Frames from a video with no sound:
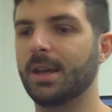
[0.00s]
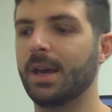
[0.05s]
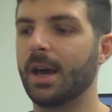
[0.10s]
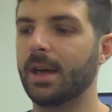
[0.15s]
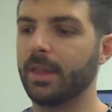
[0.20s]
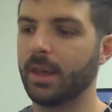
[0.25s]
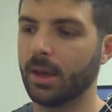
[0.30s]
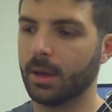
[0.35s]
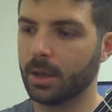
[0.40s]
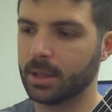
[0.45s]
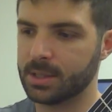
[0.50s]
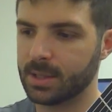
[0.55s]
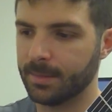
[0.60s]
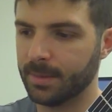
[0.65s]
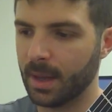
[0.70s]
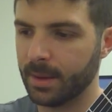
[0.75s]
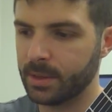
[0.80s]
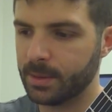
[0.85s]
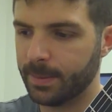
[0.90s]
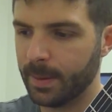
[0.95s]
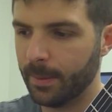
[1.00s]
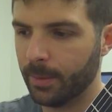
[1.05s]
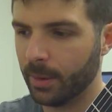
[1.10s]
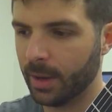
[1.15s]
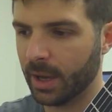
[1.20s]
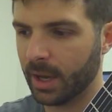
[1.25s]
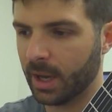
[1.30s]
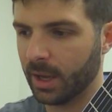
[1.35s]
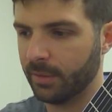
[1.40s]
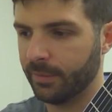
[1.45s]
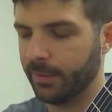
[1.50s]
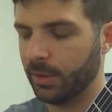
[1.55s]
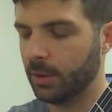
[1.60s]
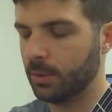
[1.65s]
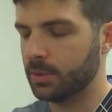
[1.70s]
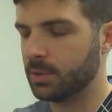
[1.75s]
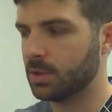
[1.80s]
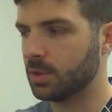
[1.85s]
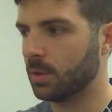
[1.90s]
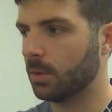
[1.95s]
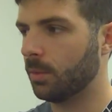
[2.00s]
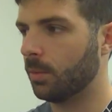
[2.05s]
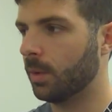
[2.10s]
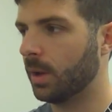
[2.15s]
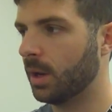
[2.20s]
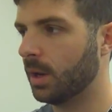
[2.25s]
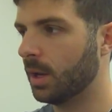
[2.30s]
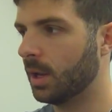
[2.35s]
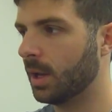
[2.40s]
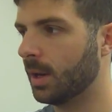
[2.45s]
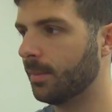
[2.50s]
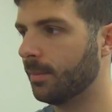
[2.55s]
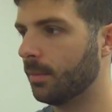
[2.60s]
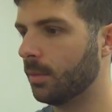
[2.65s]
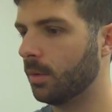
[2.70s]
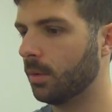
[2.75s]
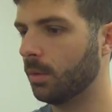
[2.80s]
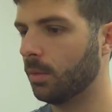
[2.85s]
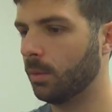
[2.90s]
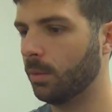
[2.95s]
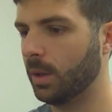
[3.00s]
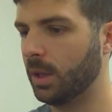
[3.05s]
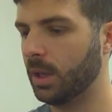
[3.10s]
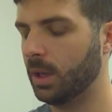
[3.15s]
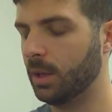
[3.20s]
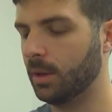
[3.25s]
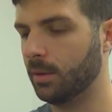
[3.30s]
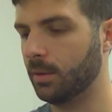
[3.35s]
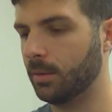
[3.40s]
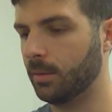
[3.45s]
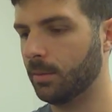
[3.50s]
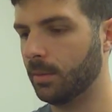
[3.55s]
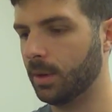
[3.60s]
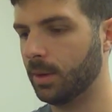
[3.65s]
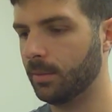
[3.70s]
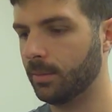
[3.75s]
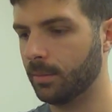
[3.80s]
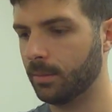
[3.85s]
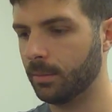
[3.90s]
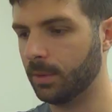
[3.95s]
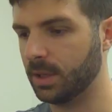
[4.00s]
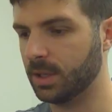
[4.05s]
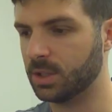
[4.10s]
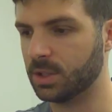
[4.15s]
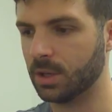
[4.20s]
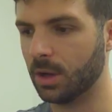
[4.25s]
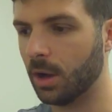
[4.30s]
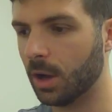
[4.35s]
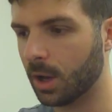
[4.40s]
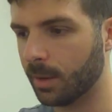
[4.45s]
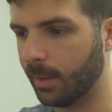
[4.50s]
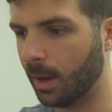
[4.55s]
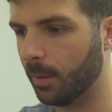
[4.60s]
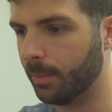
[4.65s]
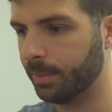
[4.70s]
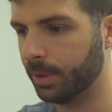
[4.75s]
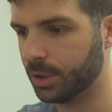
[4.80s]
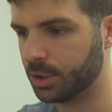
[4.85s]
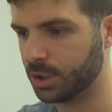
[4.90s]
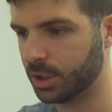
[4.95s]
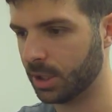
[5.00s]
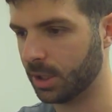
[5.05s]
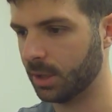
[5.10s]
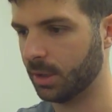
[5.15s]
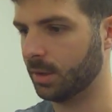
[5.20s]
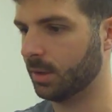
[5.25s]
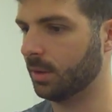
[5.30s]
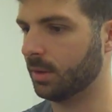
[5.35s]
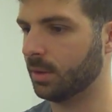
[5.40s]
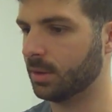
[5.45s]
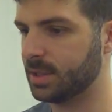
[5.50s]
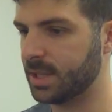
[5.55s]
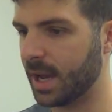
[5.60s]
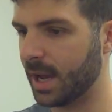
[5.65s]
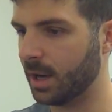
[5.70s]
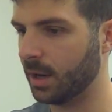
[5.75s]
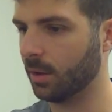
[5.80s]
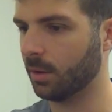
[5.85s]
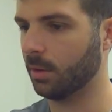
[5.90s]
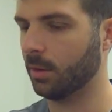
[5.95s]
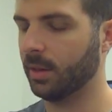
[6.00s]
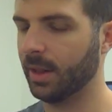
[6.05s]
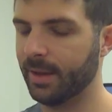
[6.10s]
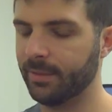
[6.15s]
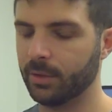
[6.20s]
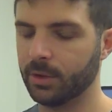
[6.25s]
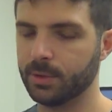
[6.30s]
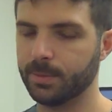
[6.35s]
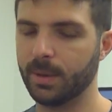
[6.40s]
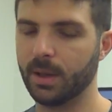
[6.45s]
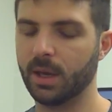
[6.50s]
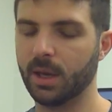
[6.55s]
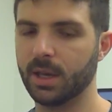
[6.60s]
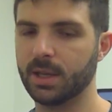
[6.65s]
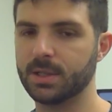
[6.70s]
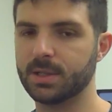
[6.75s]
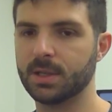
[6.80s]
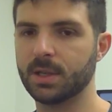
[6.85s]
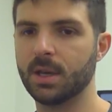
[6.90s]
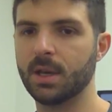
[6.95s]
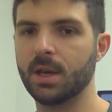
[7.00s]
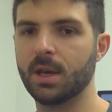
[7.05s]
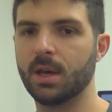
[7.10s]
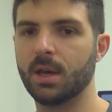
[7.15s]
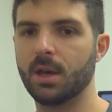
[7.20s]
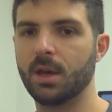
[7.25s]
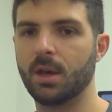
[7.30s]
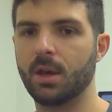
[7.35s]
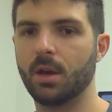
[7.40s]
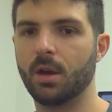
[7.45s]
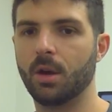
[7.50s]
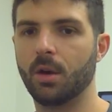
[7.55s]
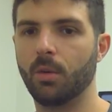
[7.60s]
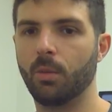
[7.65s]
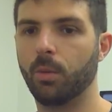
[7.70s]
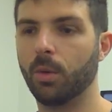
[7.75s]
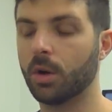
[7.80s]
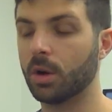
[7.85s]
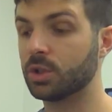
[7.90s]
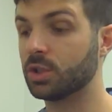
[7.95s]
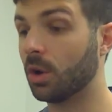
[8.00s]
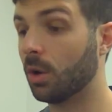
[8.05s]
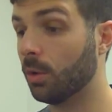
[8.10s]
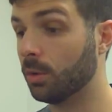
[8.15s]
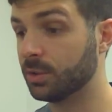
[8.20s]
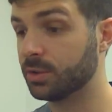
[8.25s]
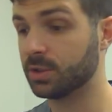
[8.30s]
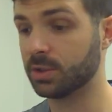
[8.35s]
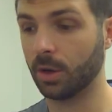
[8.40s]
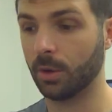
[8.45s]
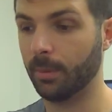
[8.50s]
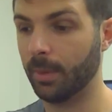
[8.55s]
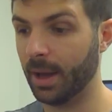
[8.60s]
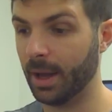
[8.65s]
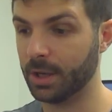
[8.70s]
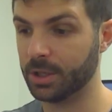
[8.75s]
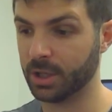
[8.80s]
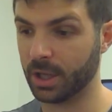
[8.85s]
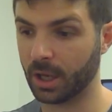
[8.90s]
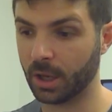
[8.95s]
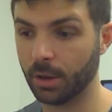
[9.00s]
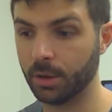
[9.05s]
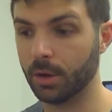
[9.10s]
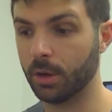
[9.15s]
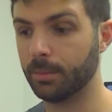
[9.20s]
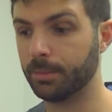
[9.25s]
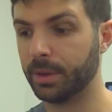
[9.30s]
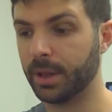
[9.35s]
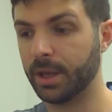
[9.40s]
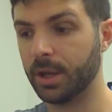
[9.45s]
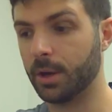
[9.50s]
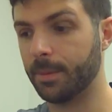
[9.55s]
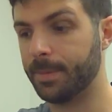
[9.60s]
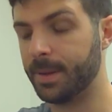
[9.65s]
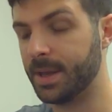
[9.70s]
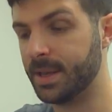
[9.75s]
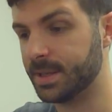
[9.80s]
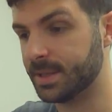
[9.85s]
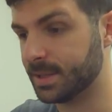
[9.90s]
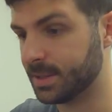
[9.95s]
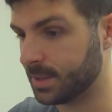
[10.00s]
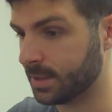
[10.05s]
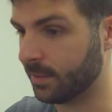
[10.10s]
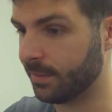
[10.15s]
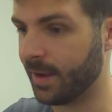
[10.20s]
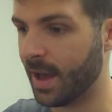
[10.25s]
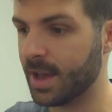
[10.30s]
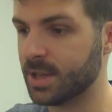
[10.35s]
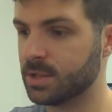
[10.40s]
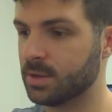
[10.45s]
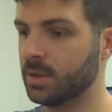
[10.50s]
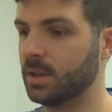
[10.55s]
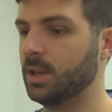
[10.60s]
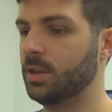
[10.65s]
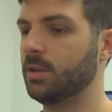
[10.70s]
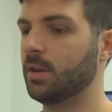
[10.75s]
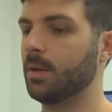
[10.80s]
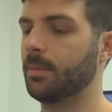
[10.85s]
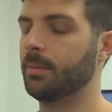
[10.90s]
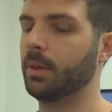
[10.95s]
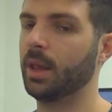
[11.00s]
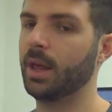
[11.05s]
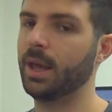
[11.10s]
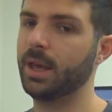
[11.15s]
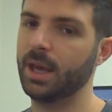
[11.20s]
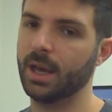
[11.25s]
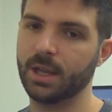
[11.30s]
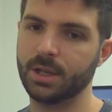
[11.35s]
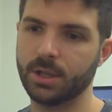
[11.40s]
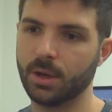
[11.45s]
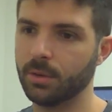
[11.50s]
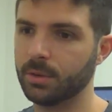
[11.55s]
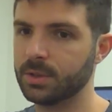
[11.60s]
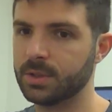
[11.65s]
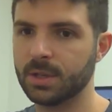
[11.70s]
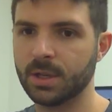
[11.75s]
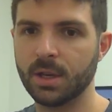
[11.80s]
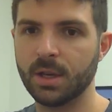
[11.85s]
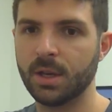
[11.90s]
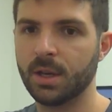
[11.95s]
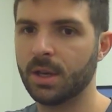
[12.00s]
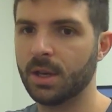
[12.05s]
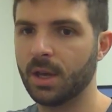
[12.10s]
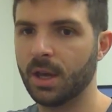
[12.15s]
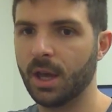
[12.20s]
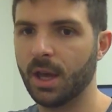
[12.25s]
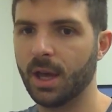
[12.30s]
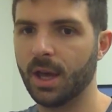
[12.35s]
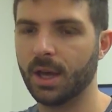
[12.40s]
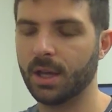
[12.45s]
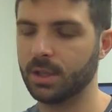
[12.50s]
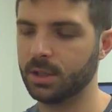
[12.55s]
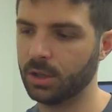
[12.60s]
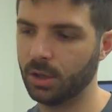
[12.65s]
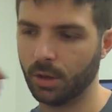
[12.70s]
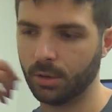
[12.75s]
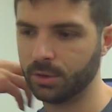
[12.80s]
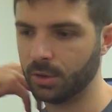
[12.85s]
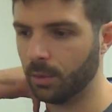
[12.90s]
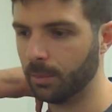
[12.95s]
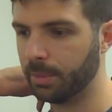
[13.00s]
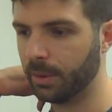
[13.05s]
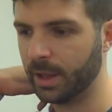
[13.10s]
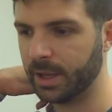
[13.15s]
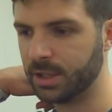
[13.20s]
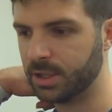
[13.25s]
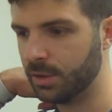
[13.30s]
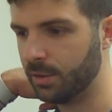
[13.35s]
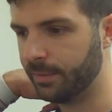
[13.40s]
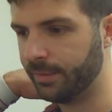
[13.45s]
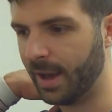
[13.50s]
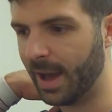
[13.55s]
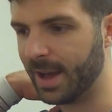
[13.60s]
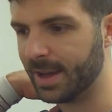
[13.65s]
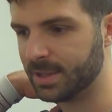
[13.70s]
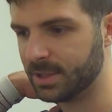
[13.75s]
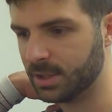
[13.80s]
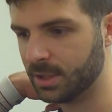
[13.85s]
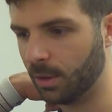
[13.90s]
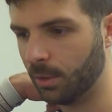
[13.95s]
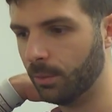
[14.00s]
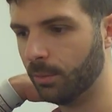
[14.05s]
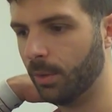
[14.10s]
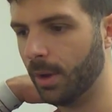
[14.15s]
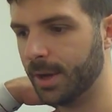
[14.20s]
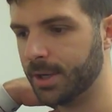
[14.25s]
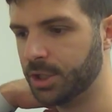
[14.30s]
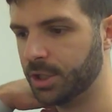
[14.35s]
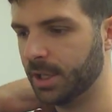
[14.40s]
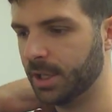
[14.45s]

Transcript: think sometimes people get confused when we talk about pushing technical levels, because we're told so much, like, oh, don't play your piece faster than you can play it. Don't play too fast. Don't rush